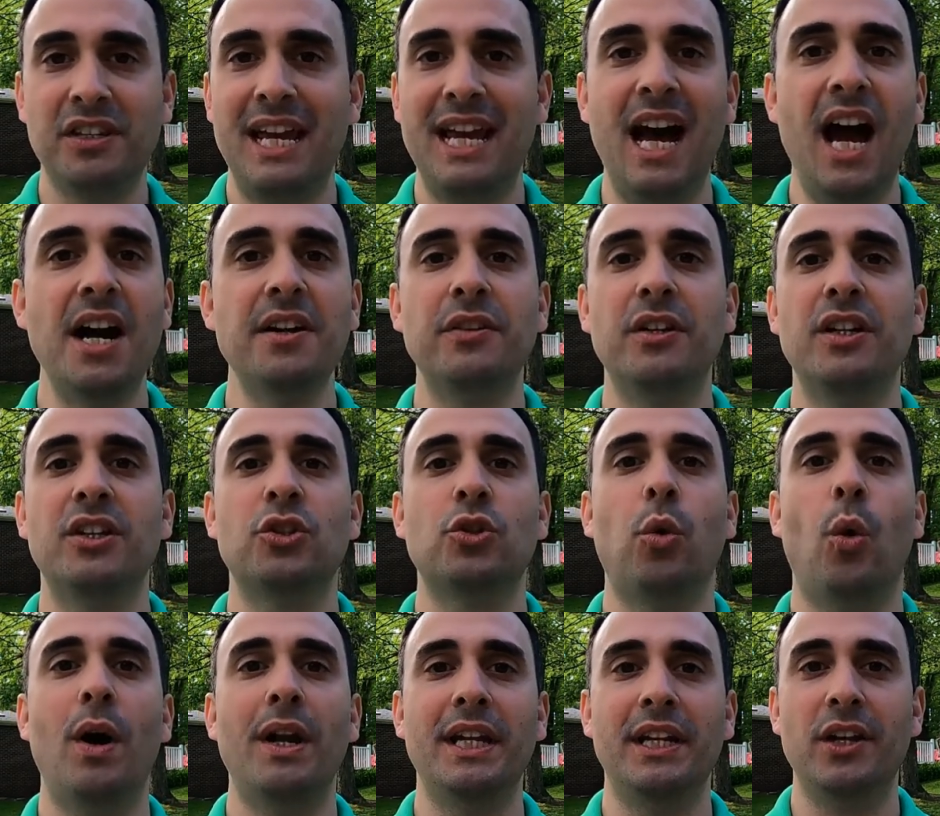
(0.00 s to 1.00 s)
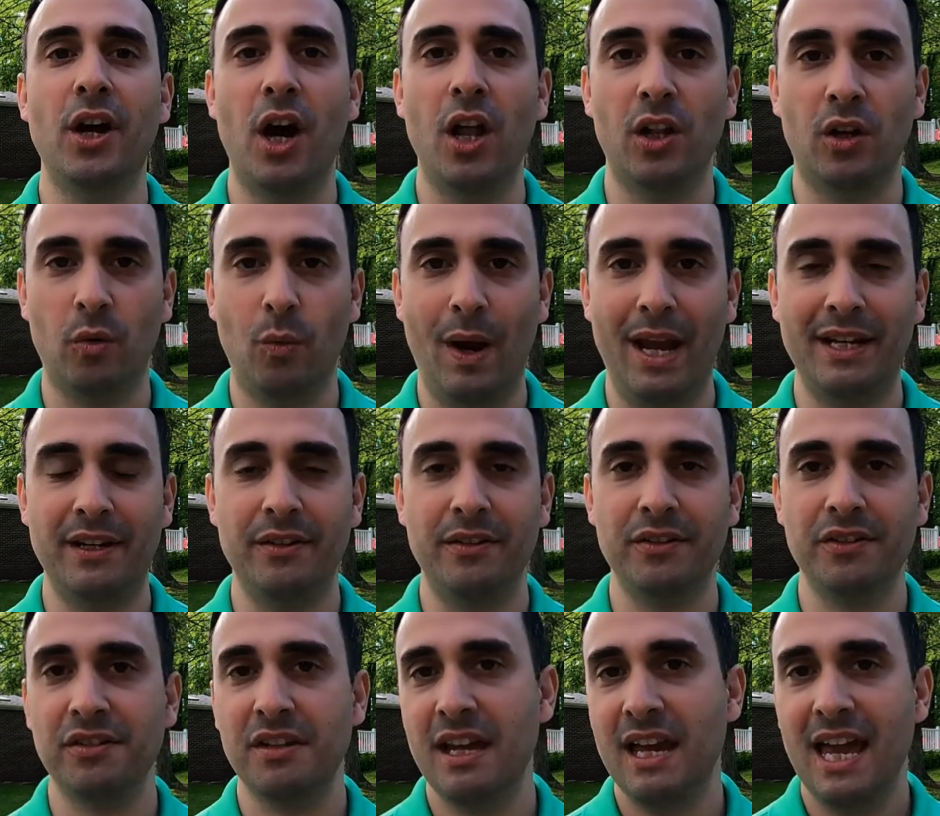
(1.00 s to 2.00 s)
say, $120
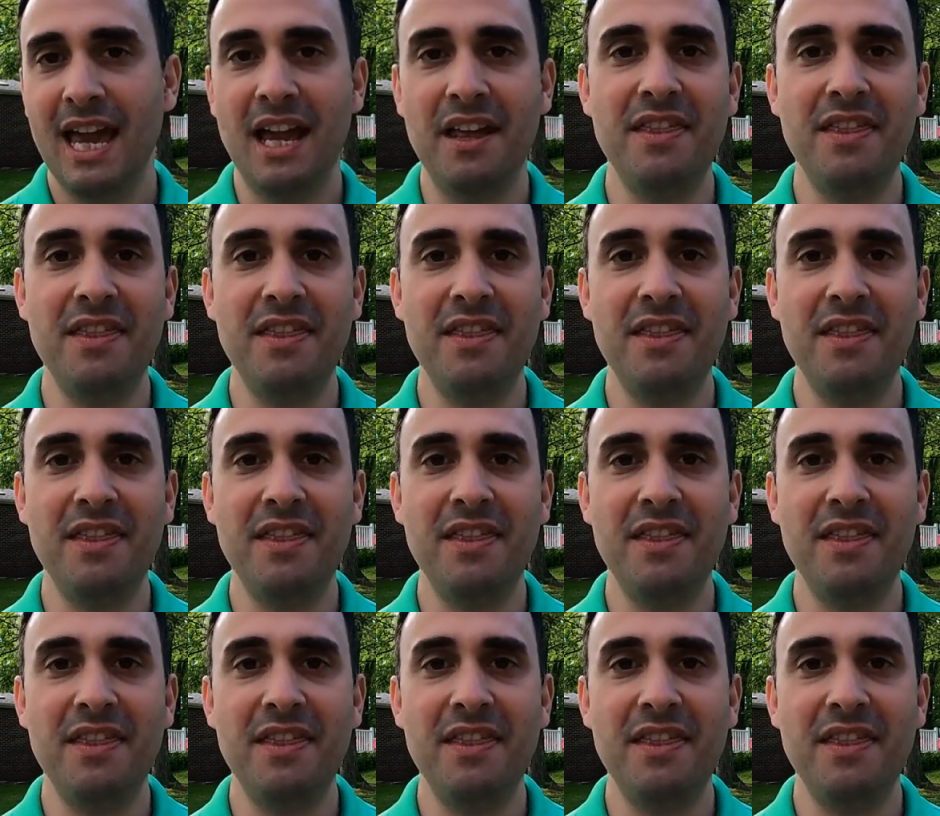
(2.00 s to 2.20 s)
waders